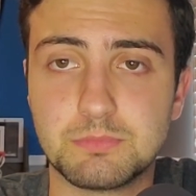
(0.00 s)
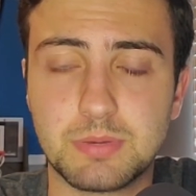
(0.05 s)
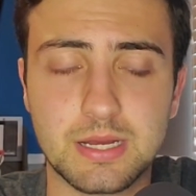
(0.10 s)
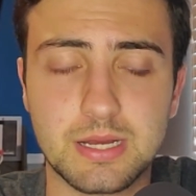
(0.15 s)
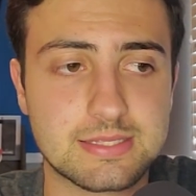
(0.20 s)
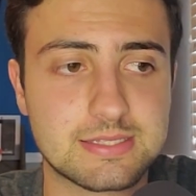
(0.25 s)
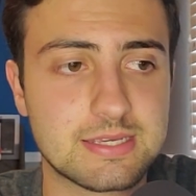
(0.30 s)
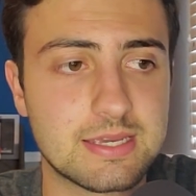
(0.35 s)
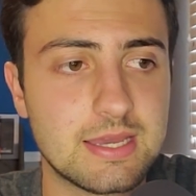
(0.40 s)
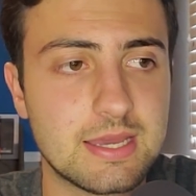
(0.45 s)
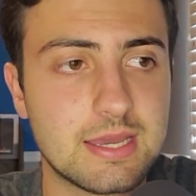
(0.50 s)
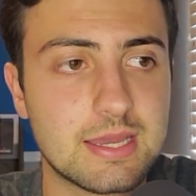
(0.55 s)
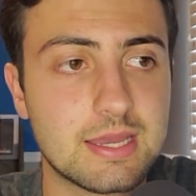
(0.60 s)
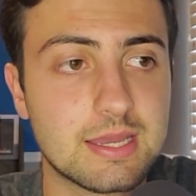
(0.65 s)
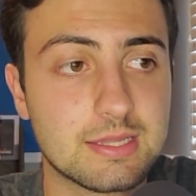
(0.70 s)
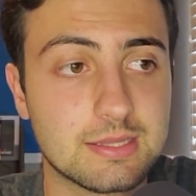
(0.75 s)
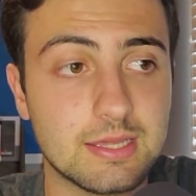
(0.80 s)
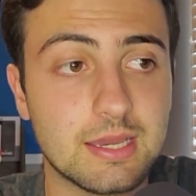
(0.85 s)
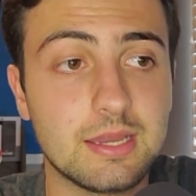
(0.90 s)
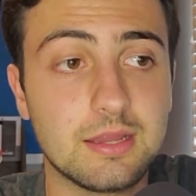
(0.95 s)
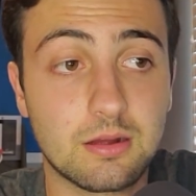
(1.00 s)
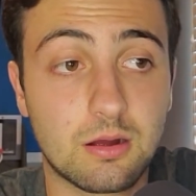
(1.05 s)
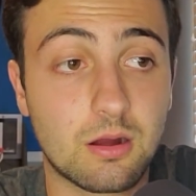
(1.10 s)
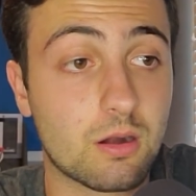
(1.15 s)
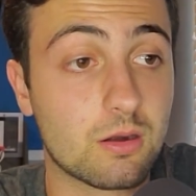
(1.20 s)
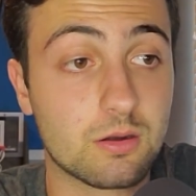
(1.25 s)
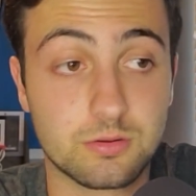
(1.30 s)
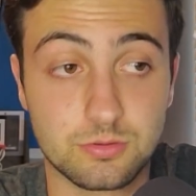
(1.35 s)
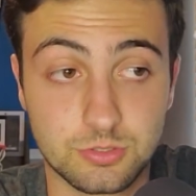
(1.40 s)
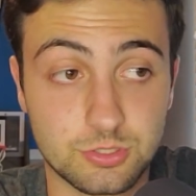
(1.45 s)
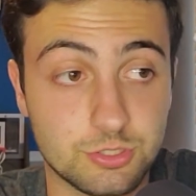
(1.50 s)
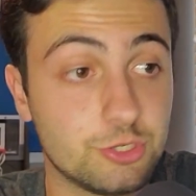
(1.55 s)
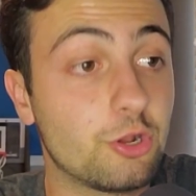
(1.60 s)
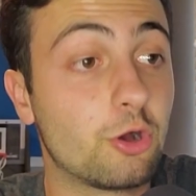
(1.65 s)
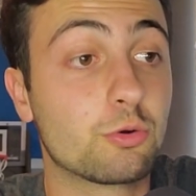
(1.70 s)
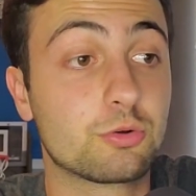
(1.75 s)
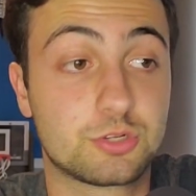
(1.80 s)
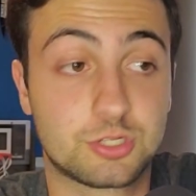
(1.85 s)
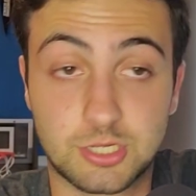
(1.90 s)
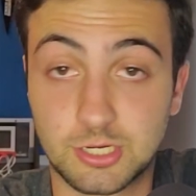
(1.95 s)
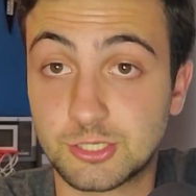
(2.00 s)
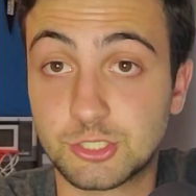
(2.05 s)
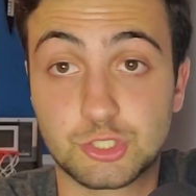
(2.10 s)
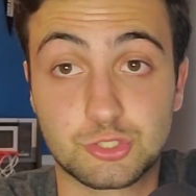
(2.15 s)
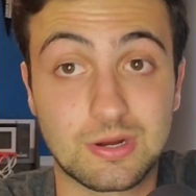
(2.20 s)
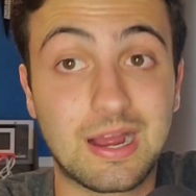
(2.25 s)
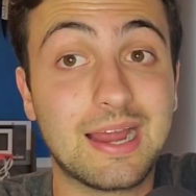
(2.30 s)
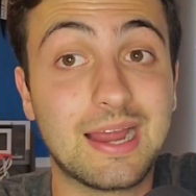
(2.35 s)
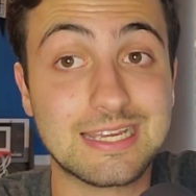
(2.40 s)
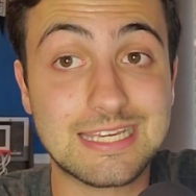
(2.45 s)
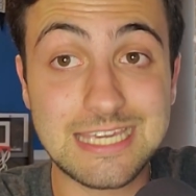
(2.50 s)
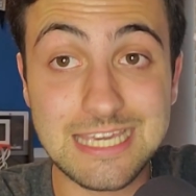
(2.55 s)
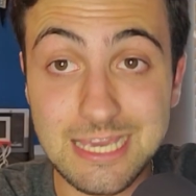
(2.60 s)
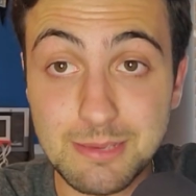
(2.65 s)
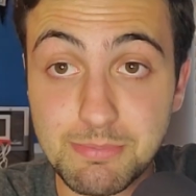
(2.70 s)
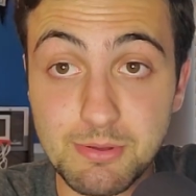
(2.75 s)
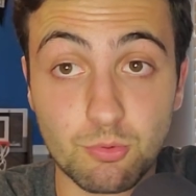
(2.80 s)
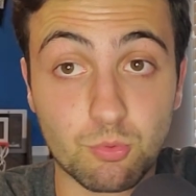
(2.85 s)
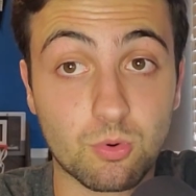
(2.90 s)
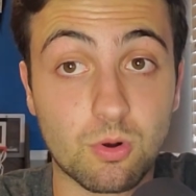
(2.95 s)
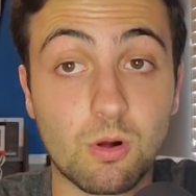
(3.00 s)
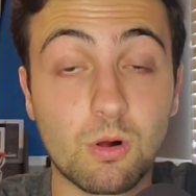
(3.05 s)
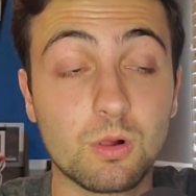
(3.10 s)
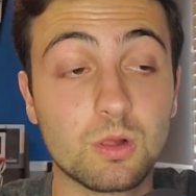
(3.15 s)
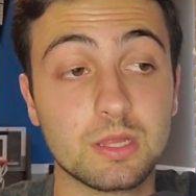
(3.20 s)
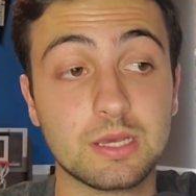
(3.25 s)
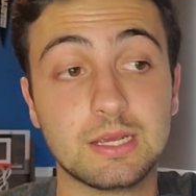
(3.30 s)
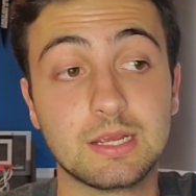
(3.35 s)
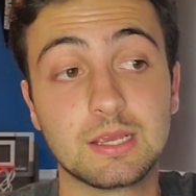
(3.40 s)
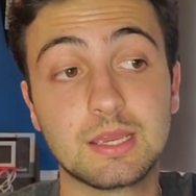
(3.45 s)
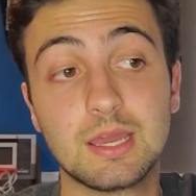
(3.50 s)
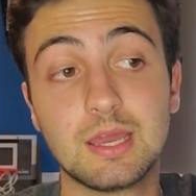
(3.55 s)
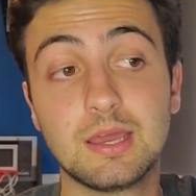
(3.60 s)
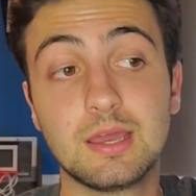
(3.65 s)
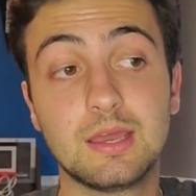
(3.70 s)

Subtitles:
But they are, going to try and keep it rolling,